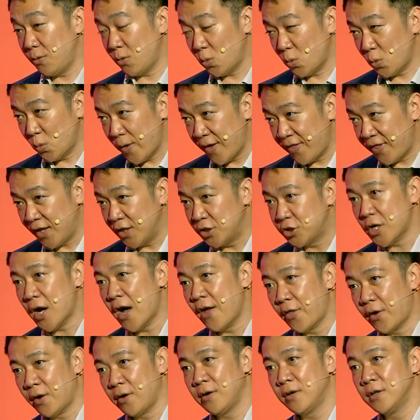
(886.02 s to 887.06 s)
with each
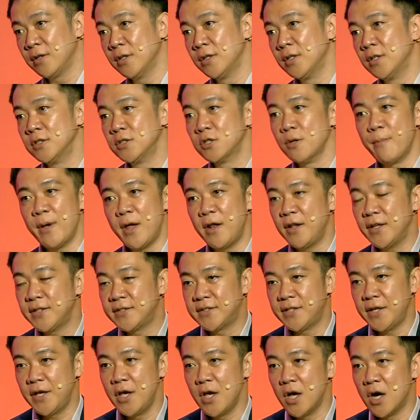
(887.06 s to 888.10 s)
other. So many
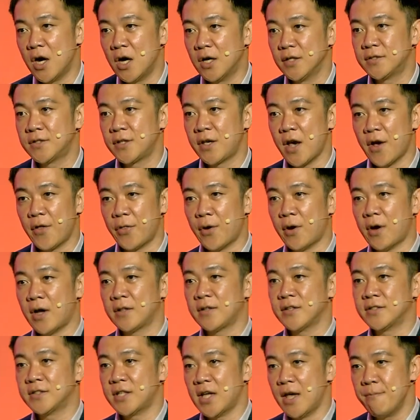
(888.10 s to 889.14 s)
CEOs gather at
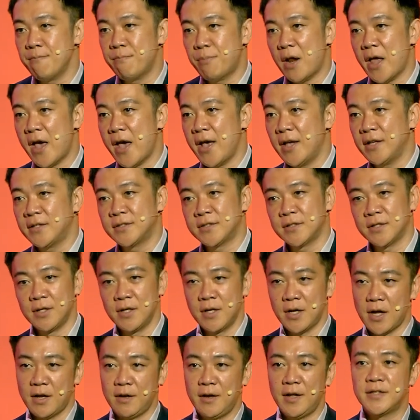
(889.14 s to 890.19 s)
the same place
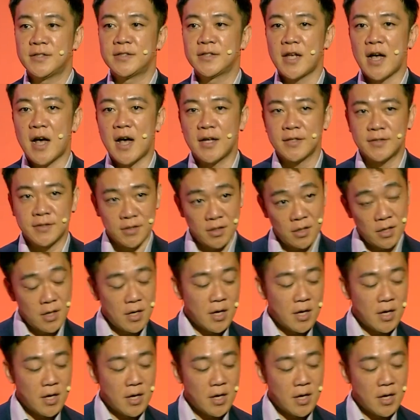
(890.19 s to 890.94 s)
and discuss